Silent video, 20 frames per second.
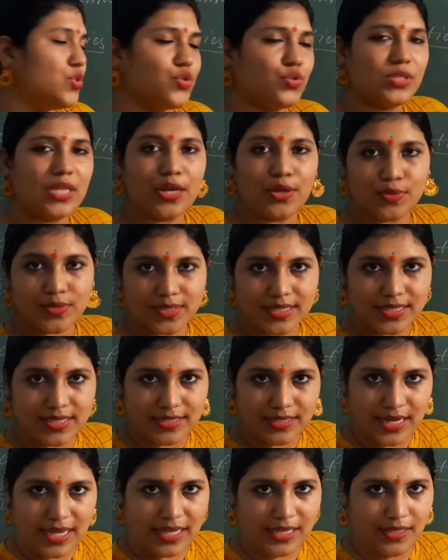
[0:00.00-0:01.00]

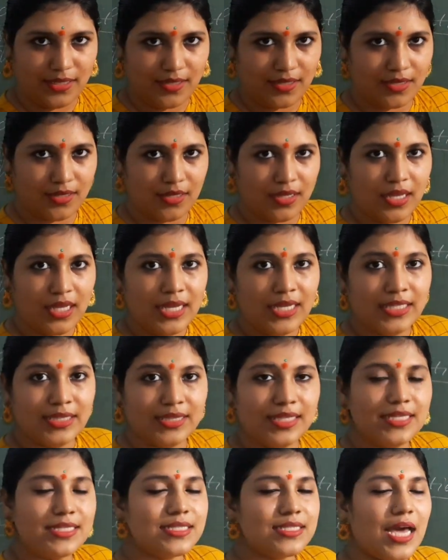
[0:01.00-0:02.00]
2009.
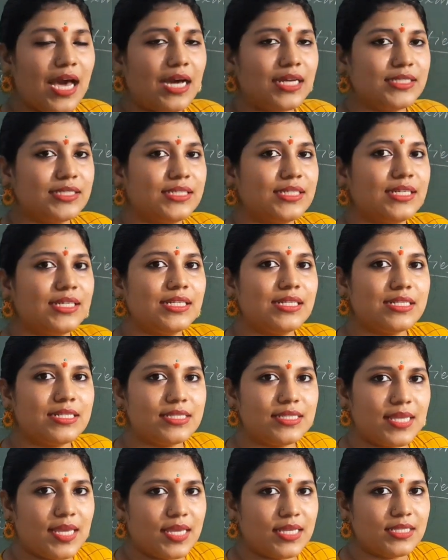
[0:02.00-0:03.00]
This article
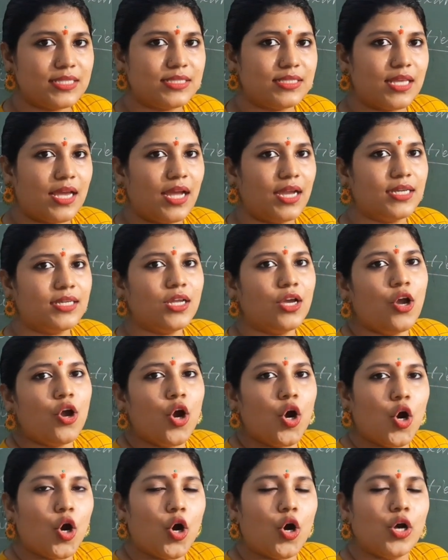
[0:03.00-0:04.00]
says
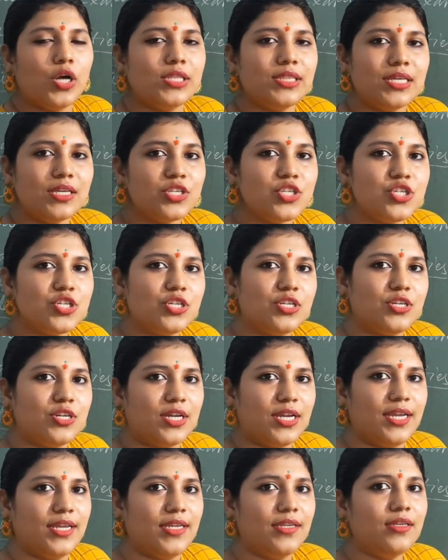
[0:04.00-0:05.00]
that all the
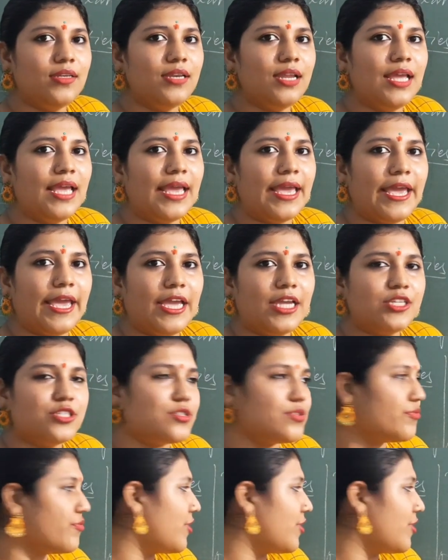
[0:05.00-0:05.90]
children aged